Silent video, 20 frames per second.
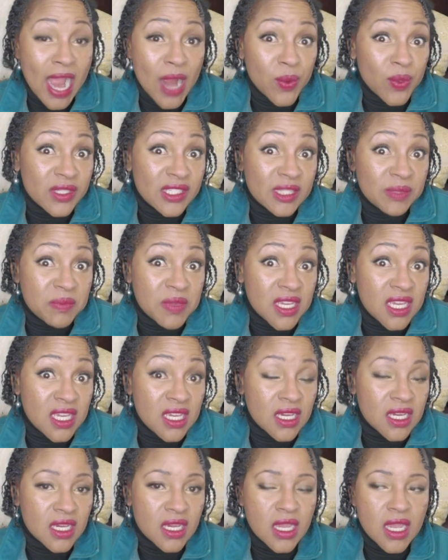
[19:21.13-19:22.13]
I would
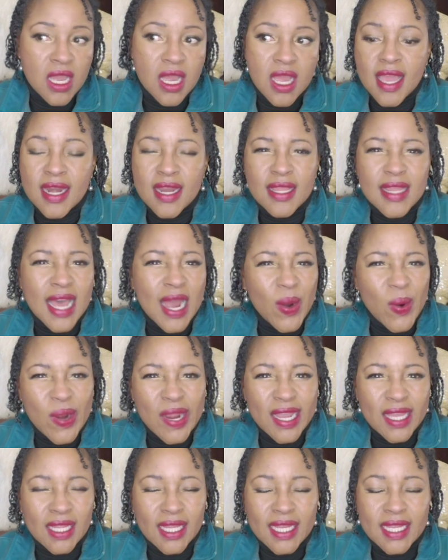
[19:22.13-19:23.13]
speak, and in that
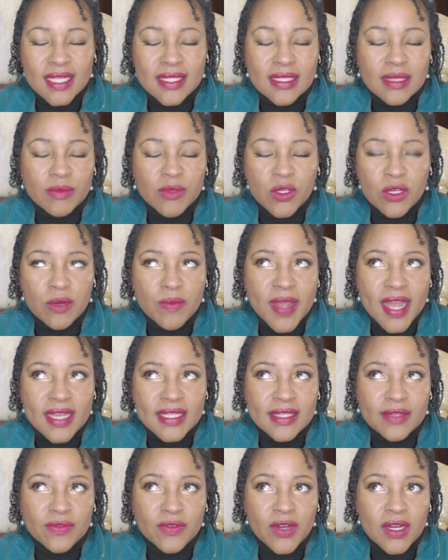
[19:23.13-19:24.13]
way, like in some sort of
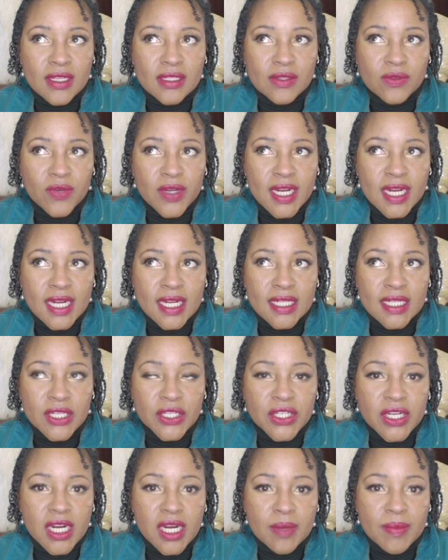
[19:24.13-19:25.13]
passive aggressive way, I got to
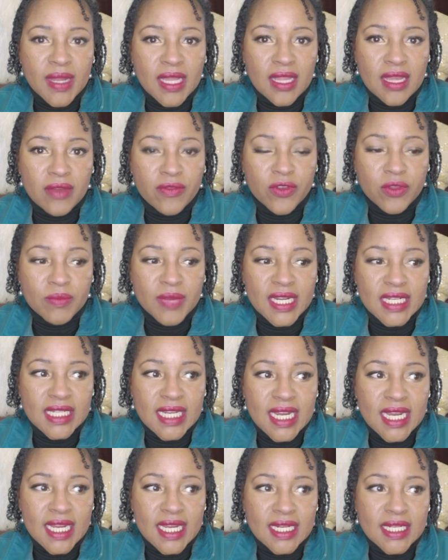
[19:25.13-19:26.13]
share my life with my
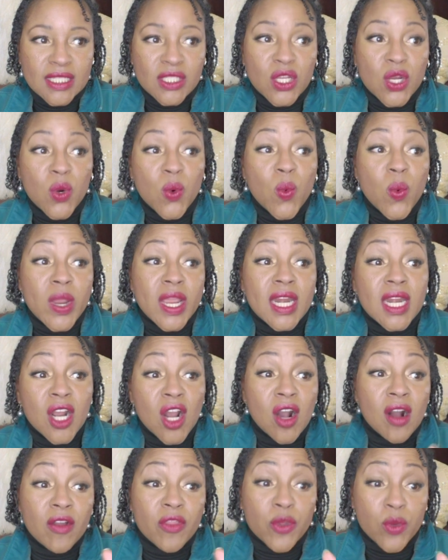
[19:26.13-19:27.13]
dad. So we had
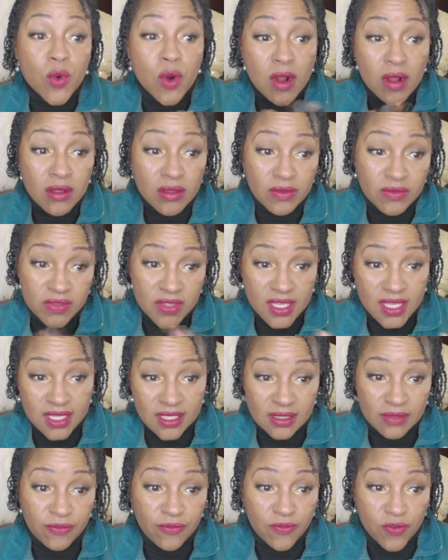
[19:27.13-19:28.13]
gone through all of
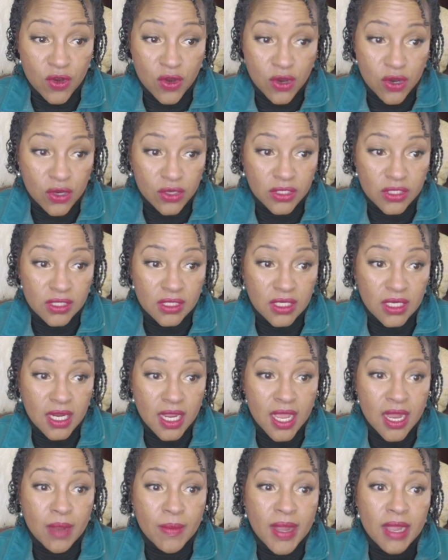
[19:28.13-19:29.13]
this first,
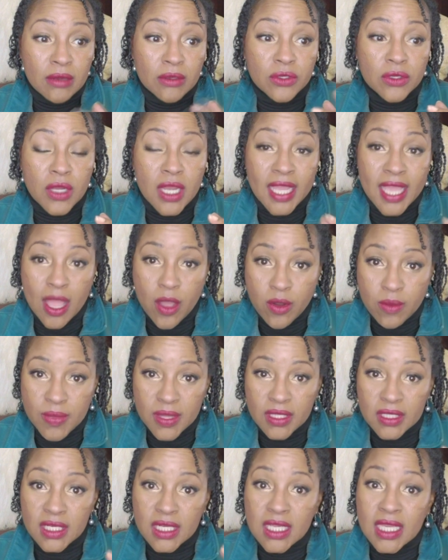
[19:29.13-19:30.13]
and about
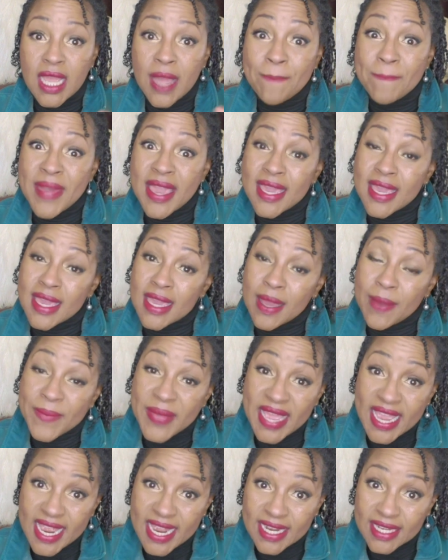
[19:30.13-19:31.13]
accountability and making
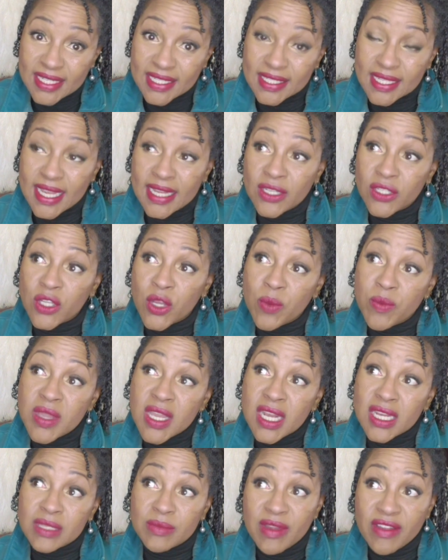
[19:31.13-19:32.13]
amends. And so
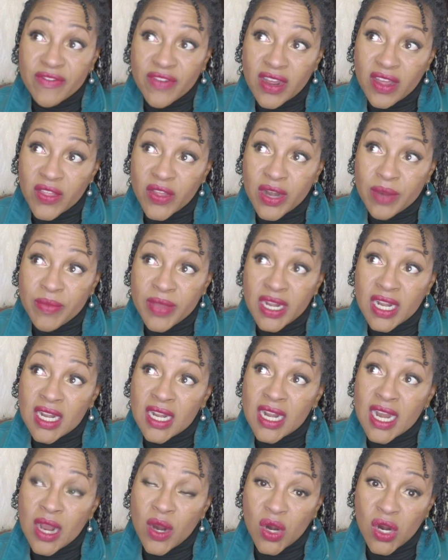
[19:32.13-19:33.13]
because my father had been
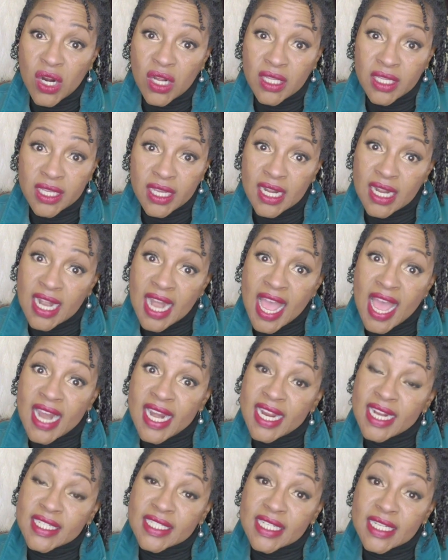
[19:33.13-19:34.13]
an alcoholic and an
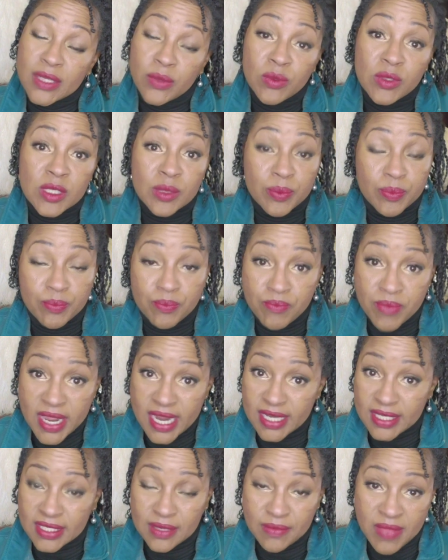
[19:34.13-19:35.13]
addict, he was
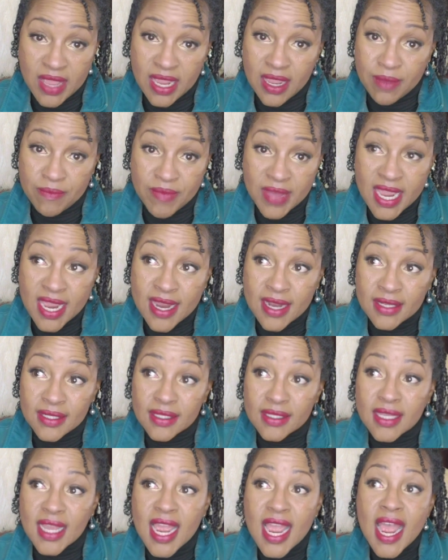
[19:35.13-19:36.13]
meant to make
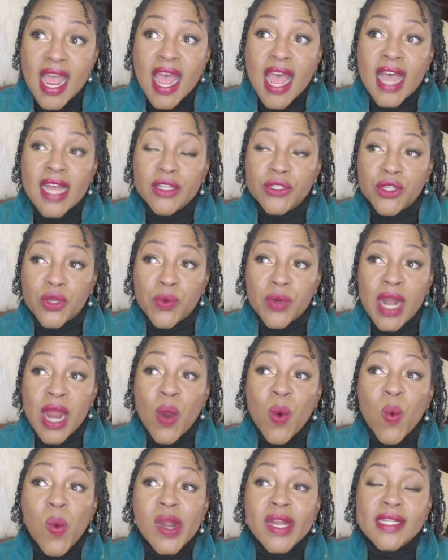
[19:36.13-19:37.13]
amends. And so when
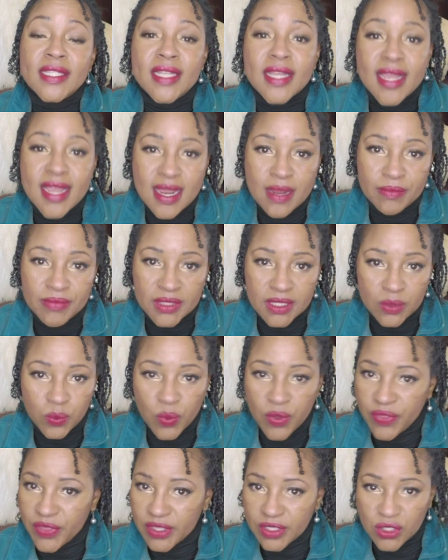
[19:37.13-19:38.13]
I went to him
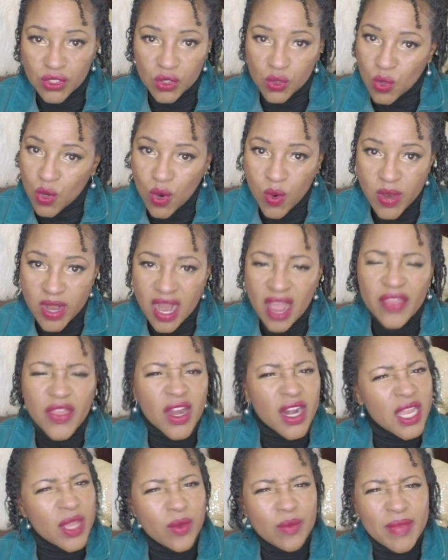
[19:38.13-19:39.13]
with this story, I
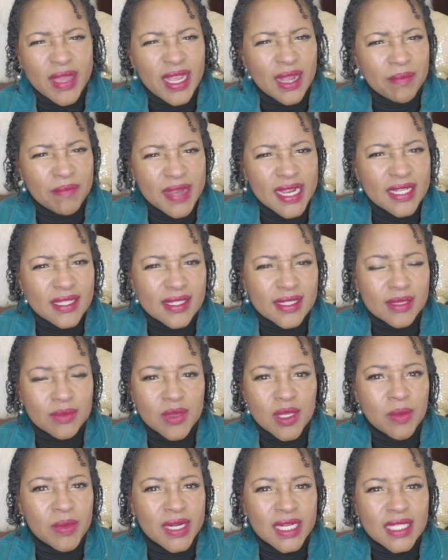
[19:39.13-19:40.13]
thought he would make amends to
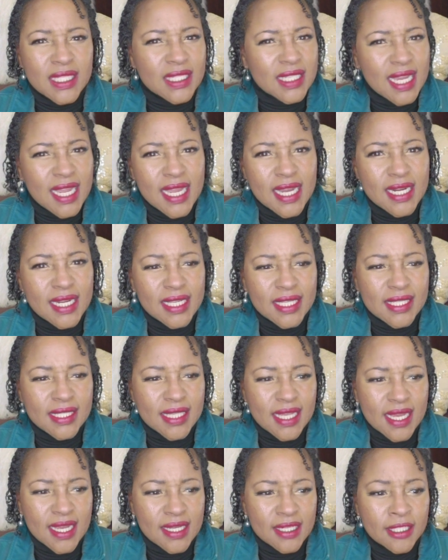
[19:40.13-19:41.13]
me. But instead, he
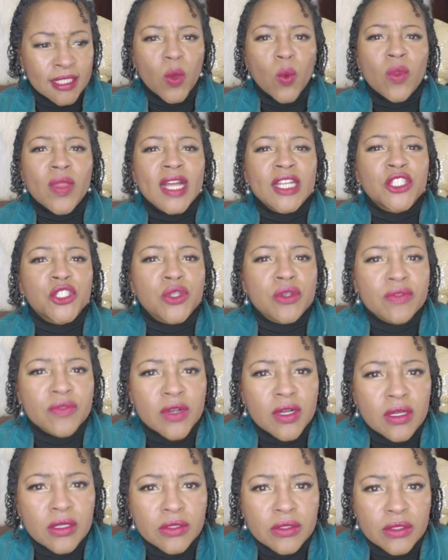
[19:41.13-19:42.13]
said, well, that's your
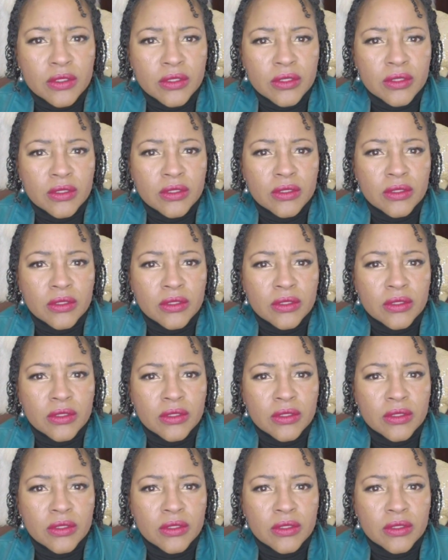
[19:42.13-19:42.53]
fault.